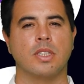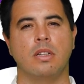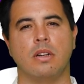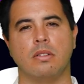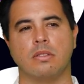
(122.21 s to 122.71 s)

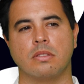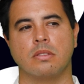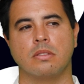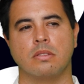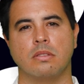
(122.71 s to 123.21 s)

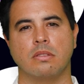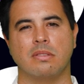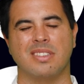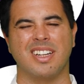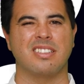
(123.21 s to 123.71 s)
Close.
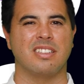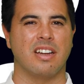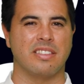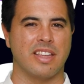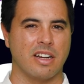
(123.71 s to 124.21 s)
Actually,
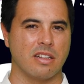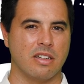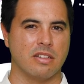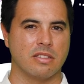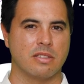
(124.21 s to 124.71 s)
not that
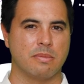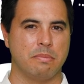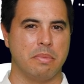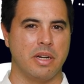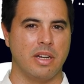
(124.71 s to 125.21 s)
close,
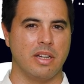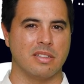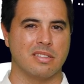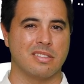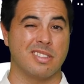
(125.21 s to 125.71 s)

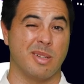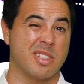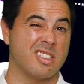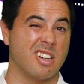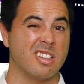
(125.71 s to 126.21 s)
but some
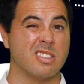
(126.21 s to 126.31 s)
are starting